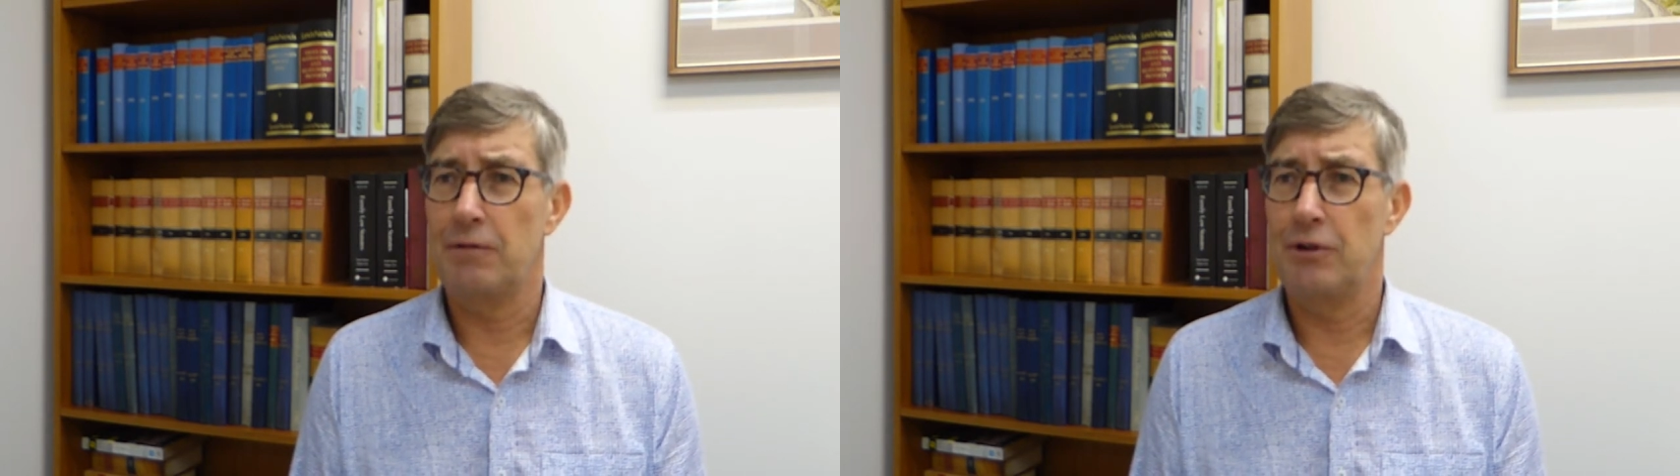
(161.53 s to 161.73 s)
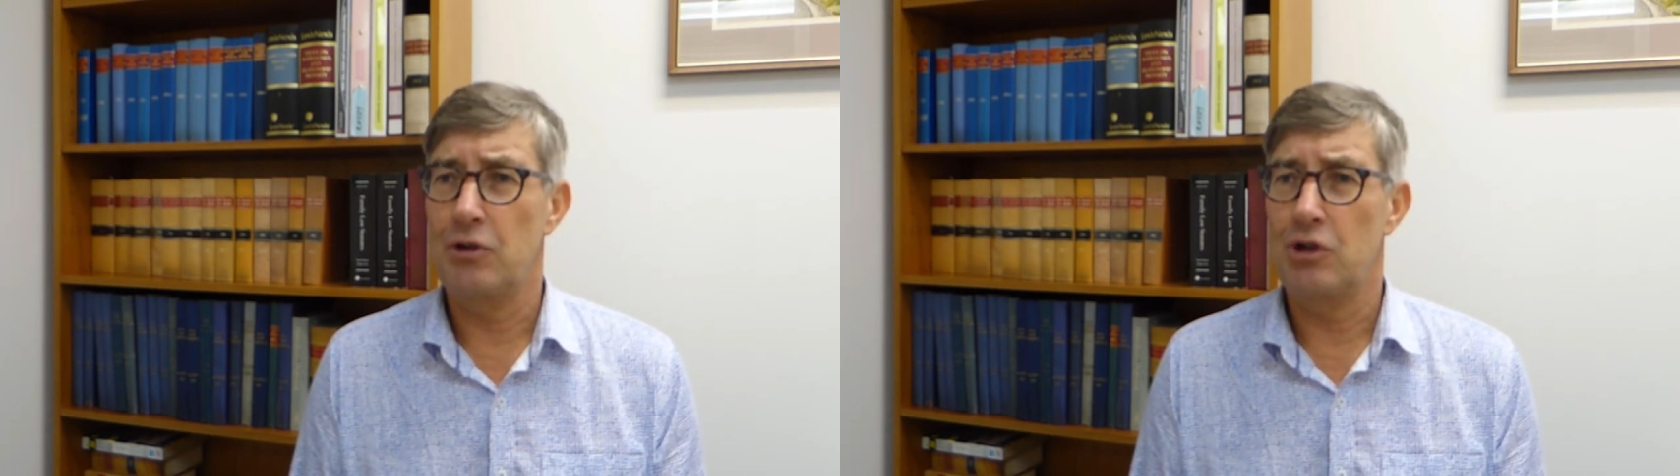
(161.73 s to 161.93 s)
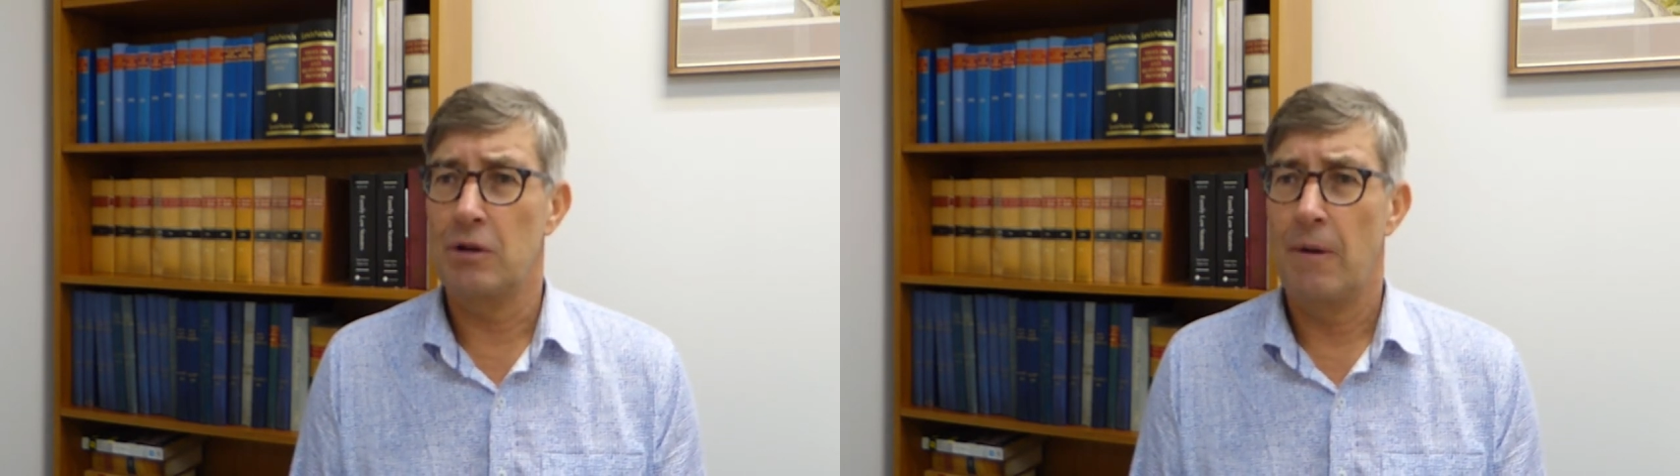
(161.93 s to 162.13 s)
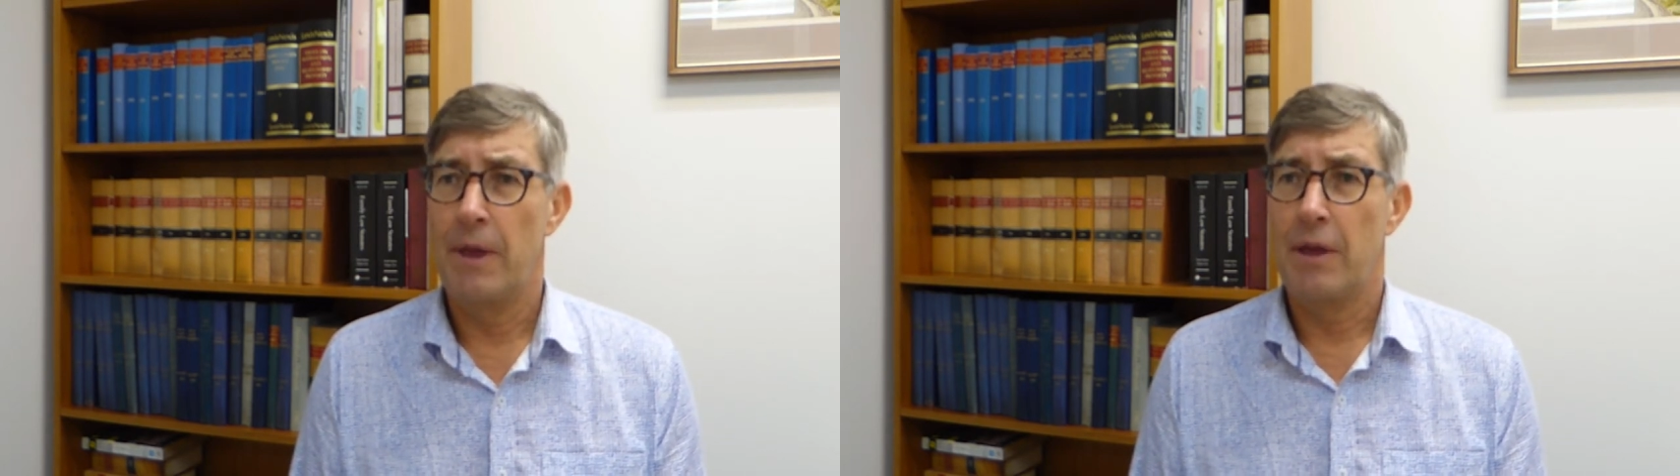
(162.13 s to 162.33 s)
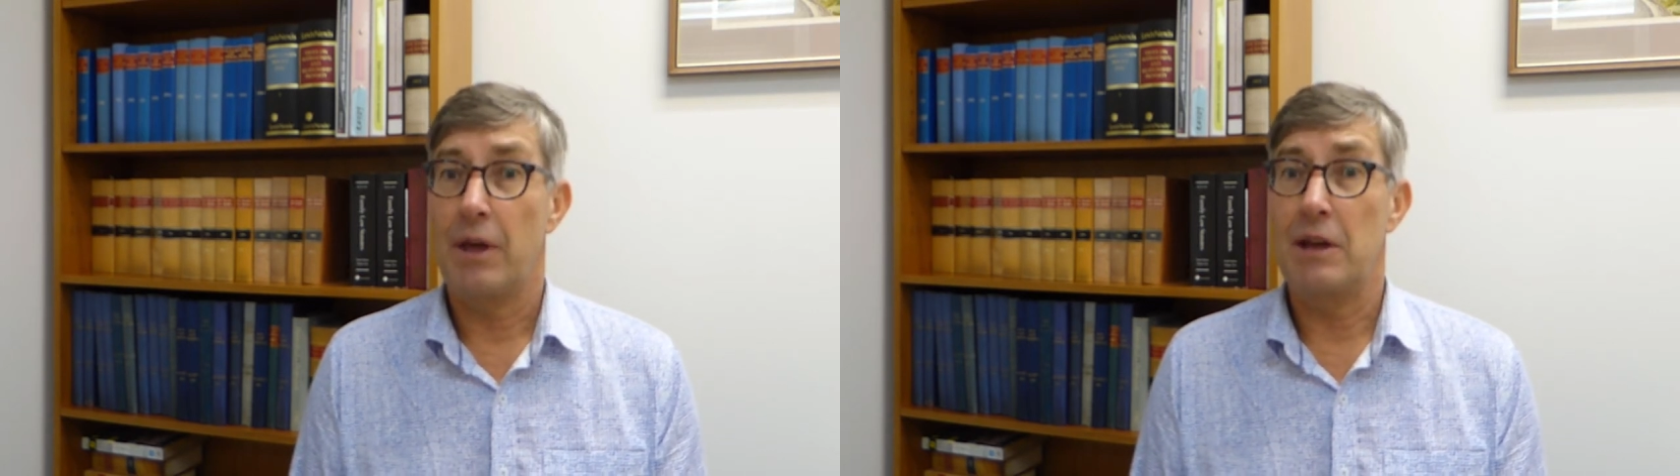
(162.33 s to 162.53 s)
future,
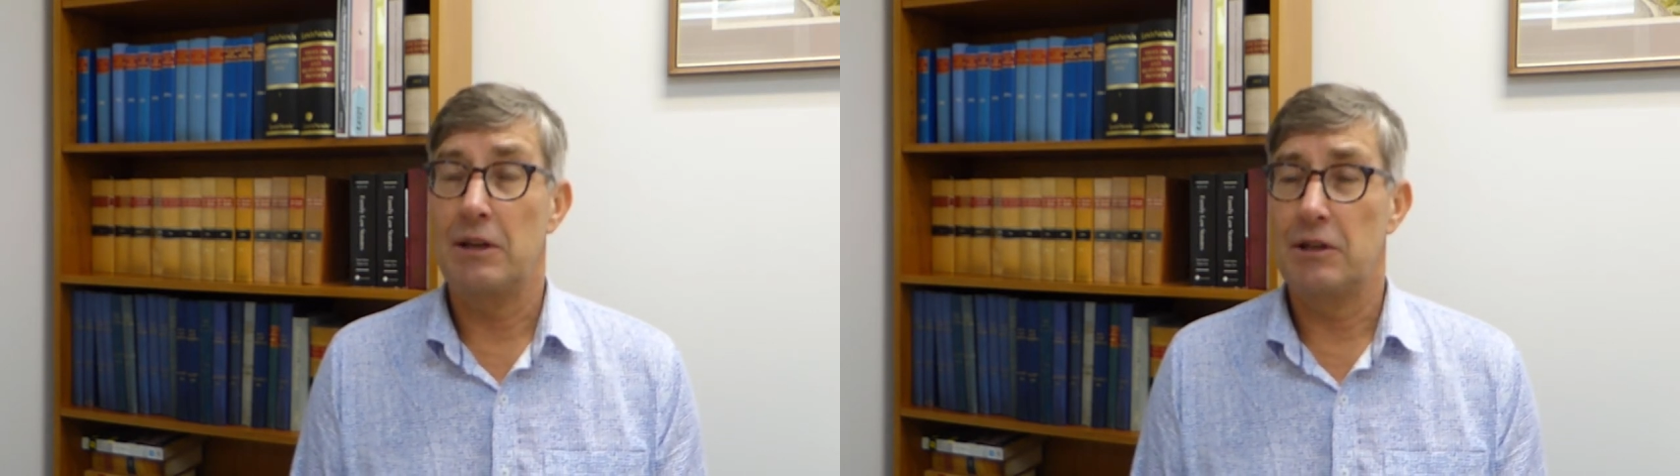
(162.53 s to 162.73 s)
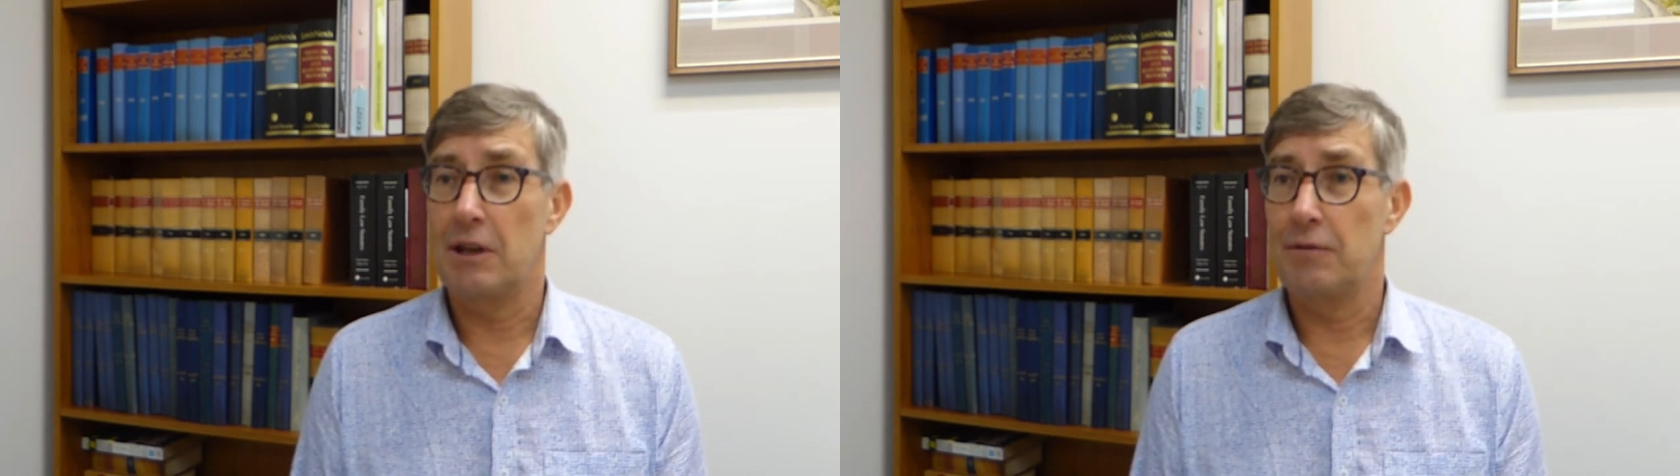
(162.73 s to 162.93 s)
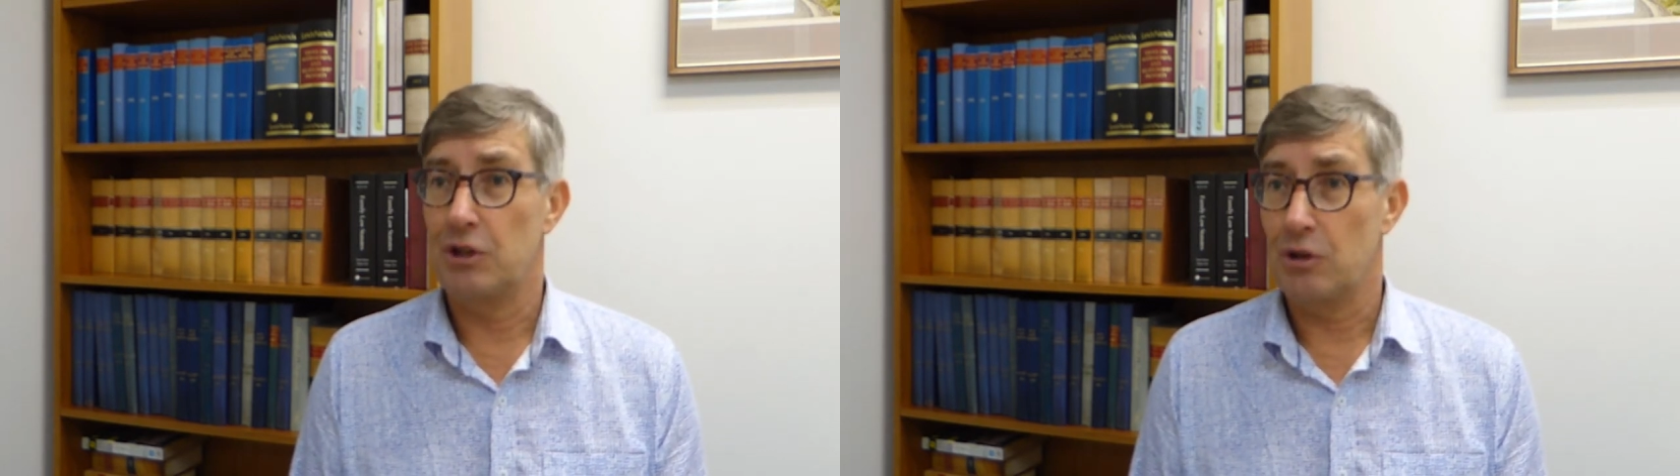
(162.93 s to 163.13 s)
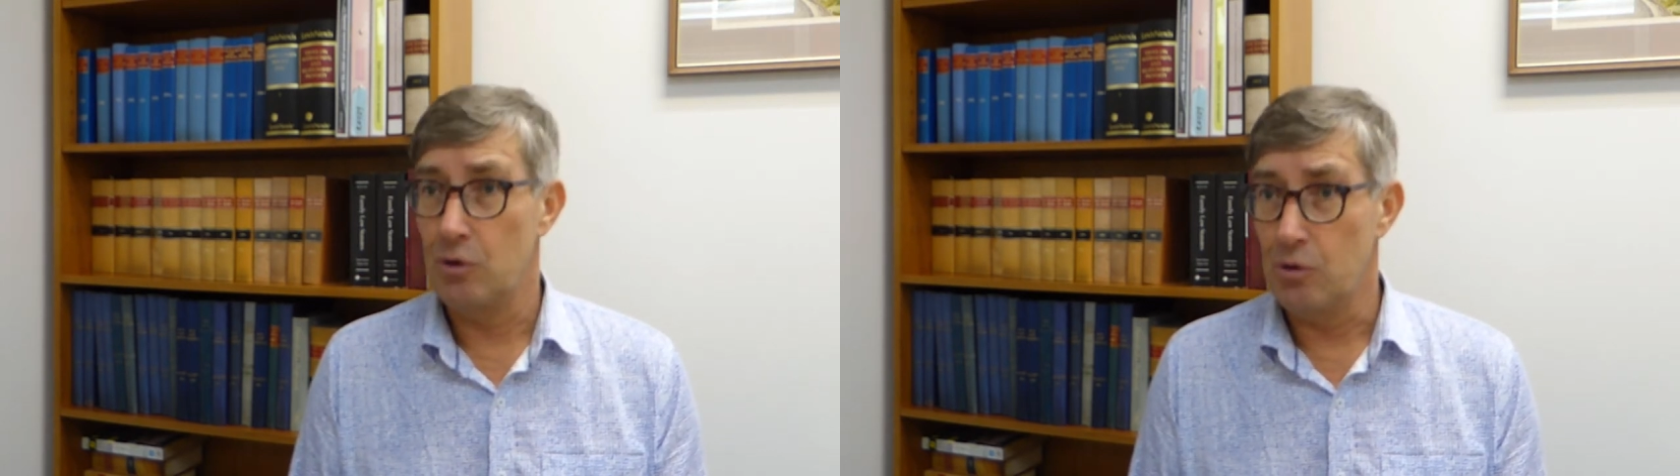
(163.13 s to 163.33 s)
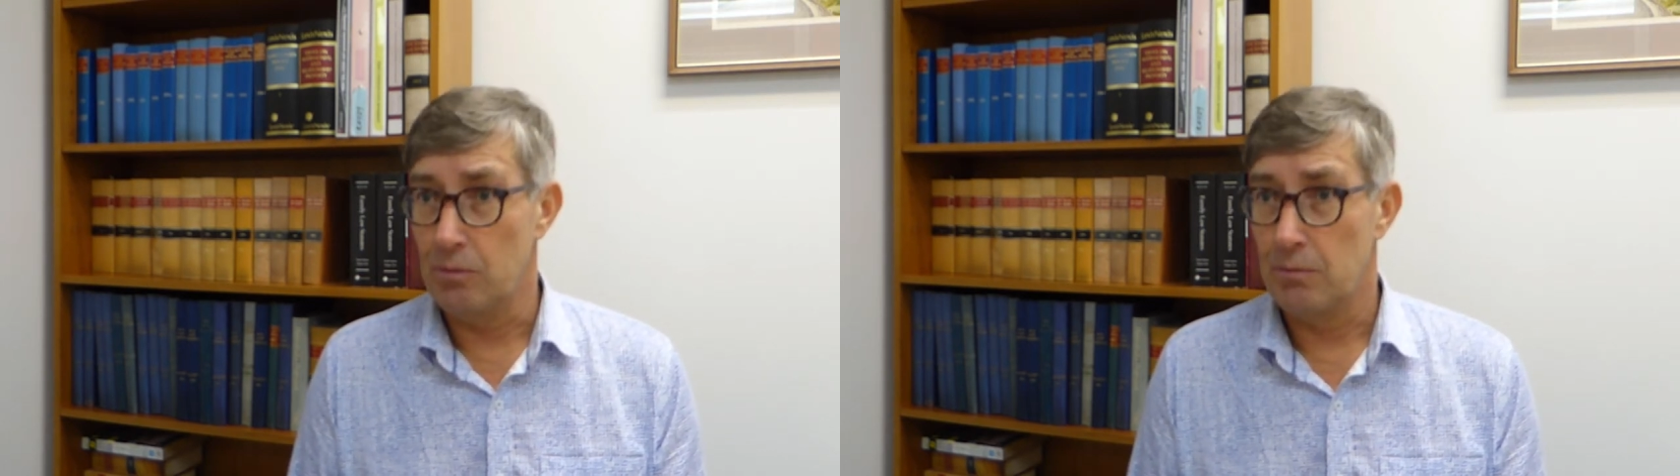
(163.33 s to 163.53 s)
they need to give us a call.